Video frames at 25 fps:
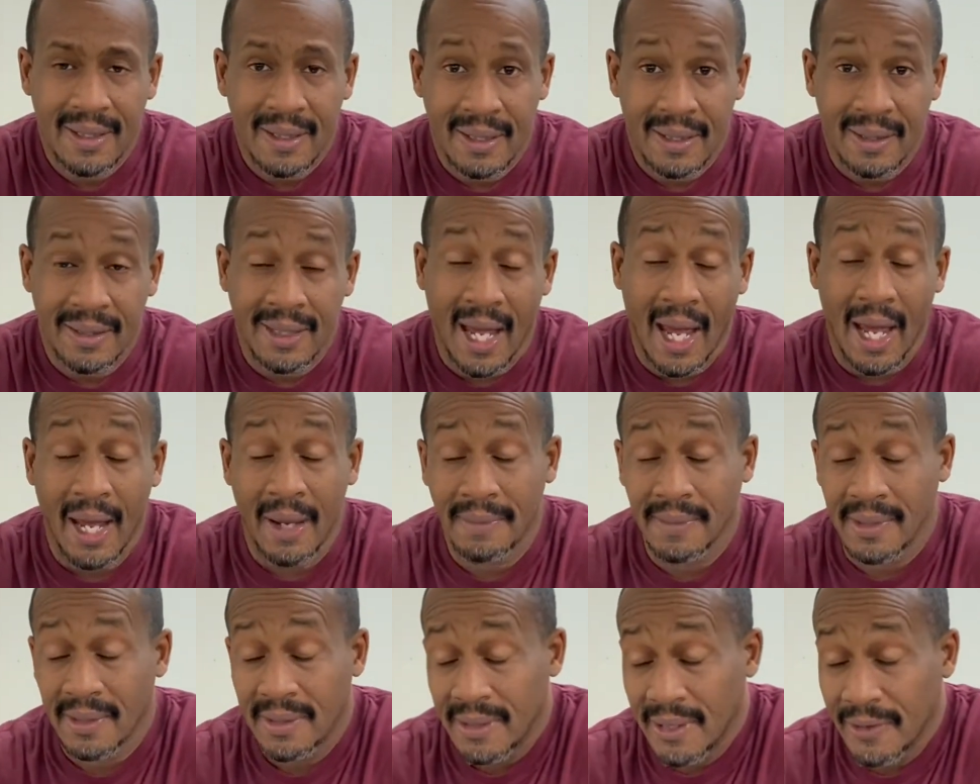Times
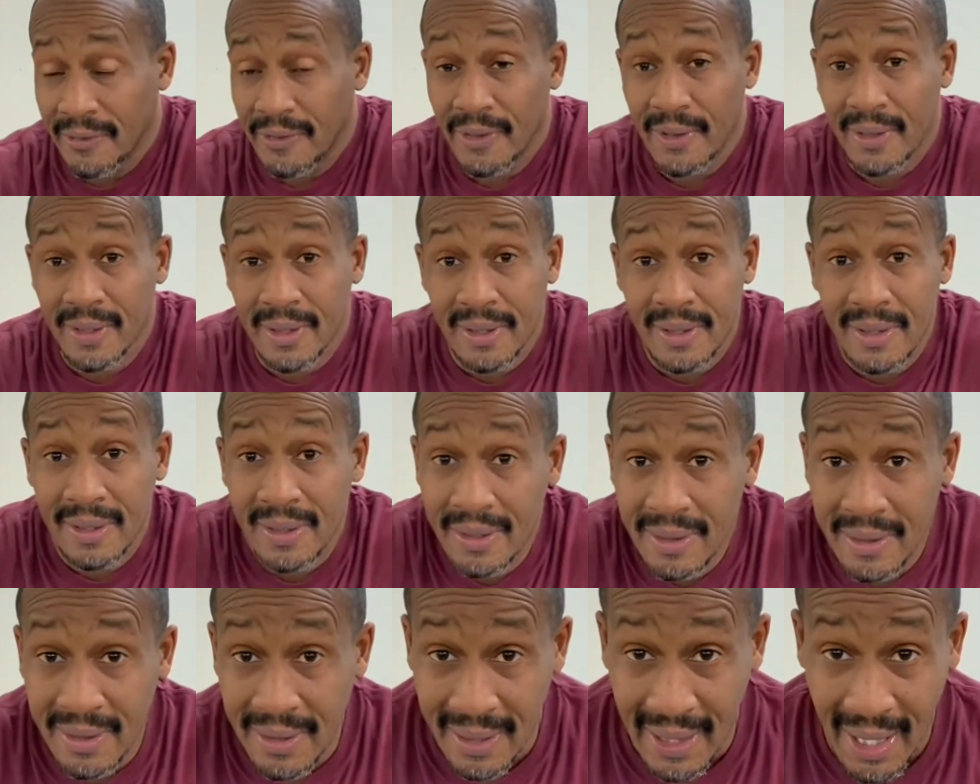are different
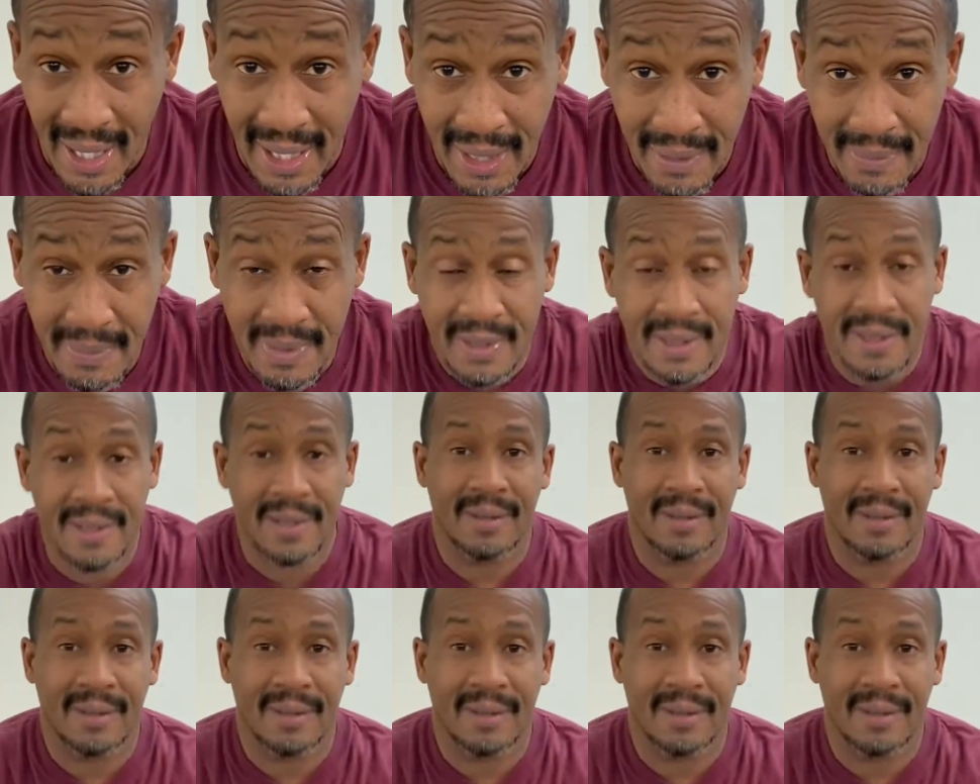today, but